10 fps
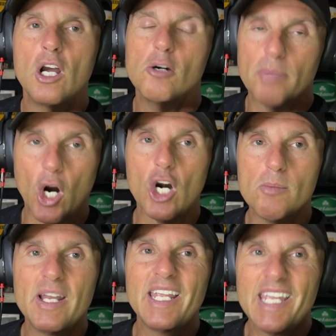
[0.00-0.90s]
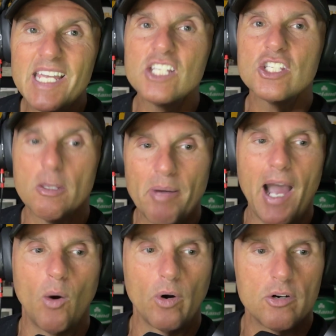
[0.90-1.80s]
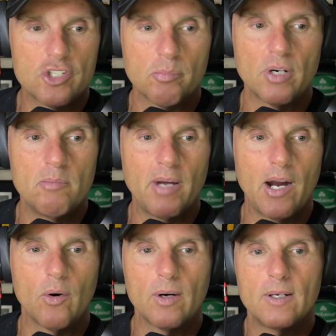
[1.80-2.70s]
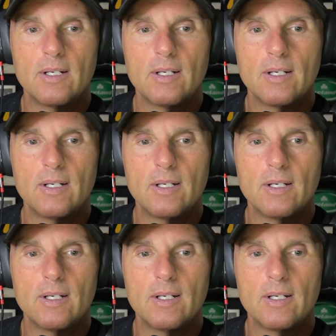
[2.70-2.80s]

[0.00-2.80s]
Parliament is the power, supreme power.